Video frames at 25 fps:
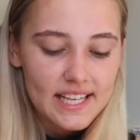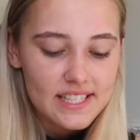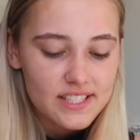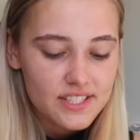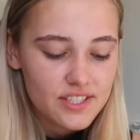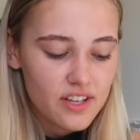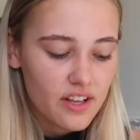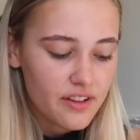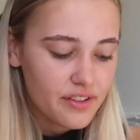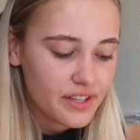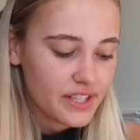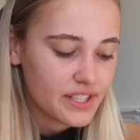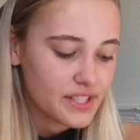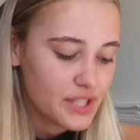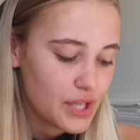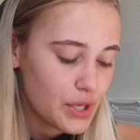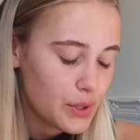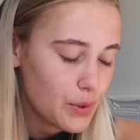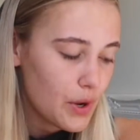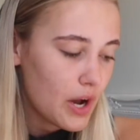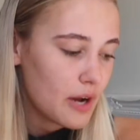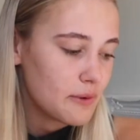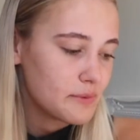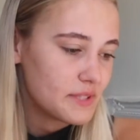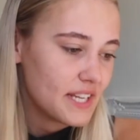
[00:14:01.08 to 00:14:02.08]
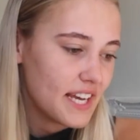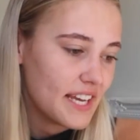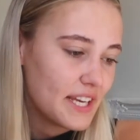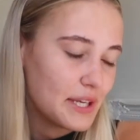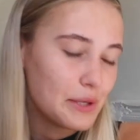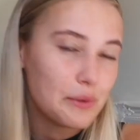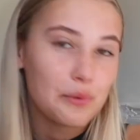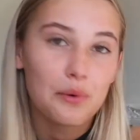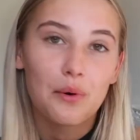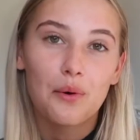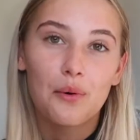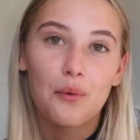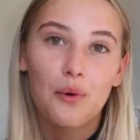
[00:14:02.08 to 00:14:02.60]
is nothing to update
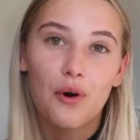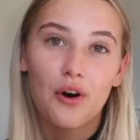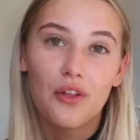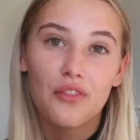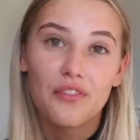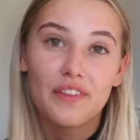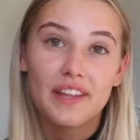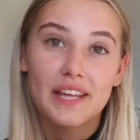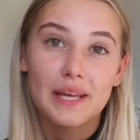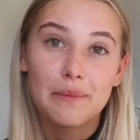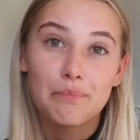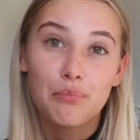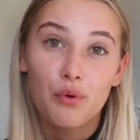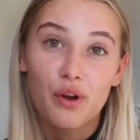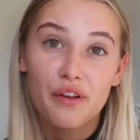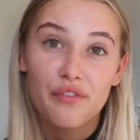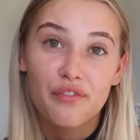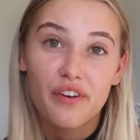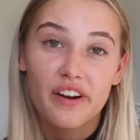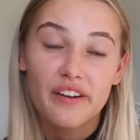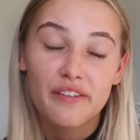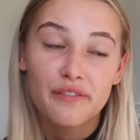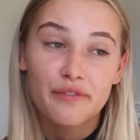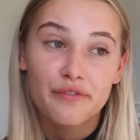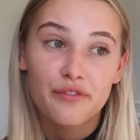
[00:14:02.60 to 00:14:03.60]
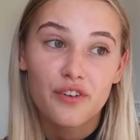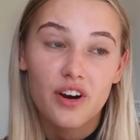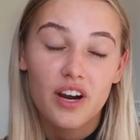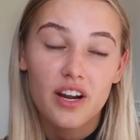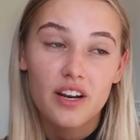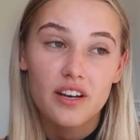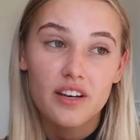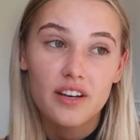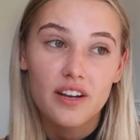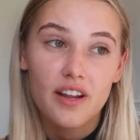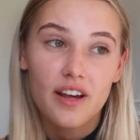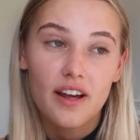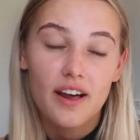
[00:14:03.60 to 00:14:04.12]
you all on the boyfriend
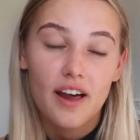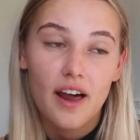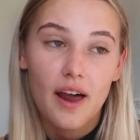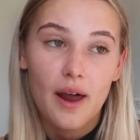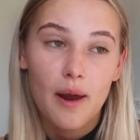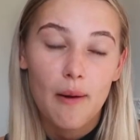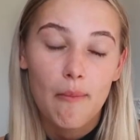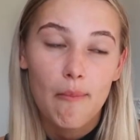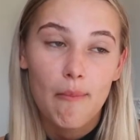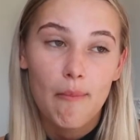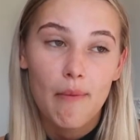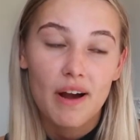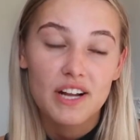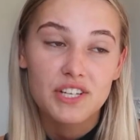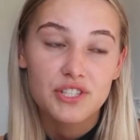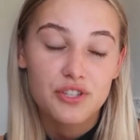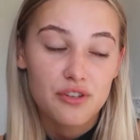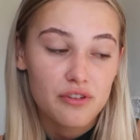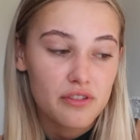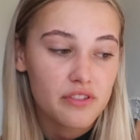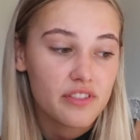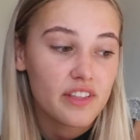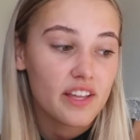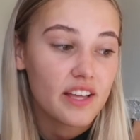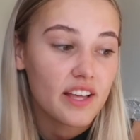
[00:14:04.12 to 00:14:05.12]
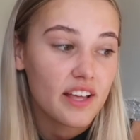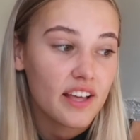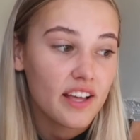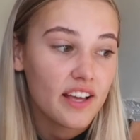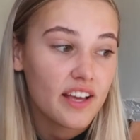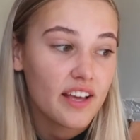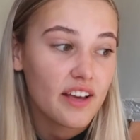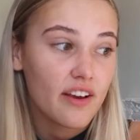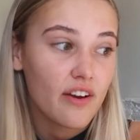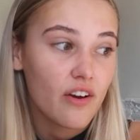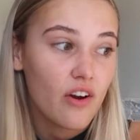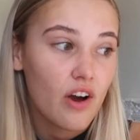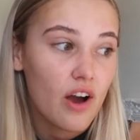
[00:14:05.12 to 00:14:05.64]
front. Um, I do
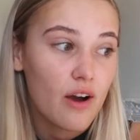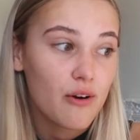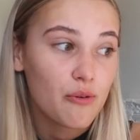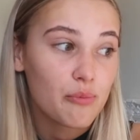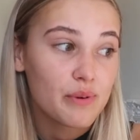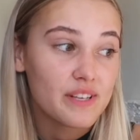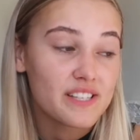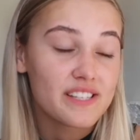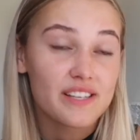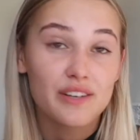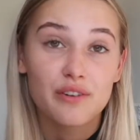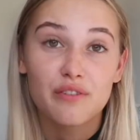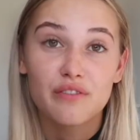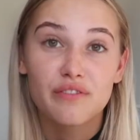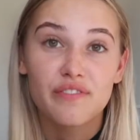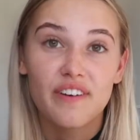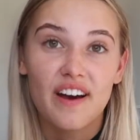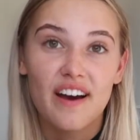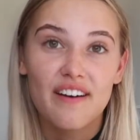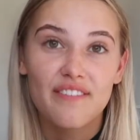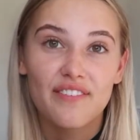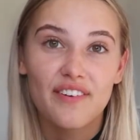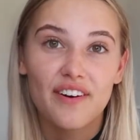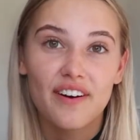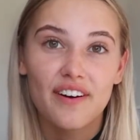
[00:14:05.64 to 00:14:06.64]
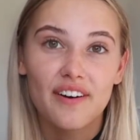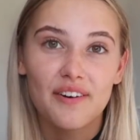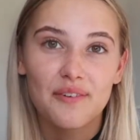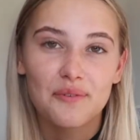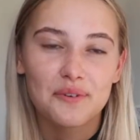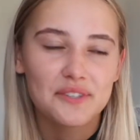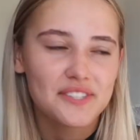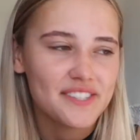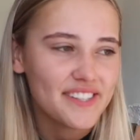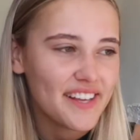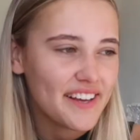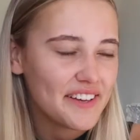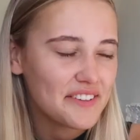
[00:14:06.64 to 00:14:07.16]
think I'll be single forever.
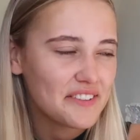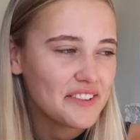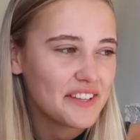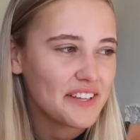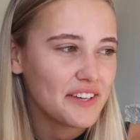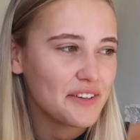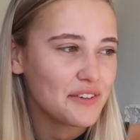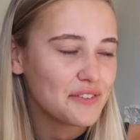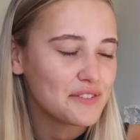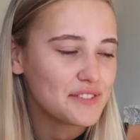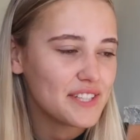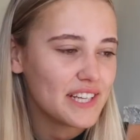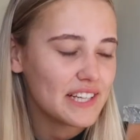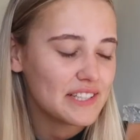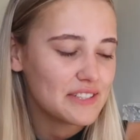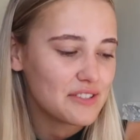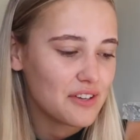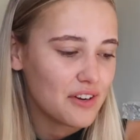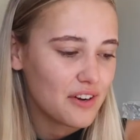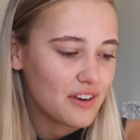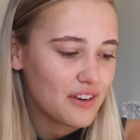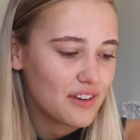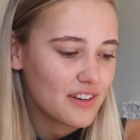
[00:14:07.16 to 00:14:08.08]
What's that thing on TikTok?